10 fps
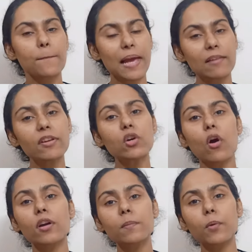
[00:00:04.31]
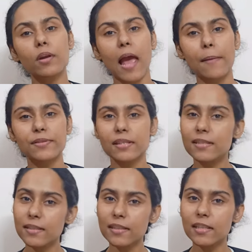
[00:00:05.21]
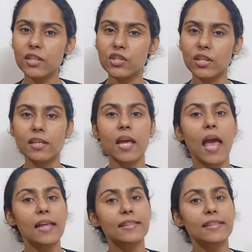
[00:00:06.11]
Pelvic organ prolapse is a condition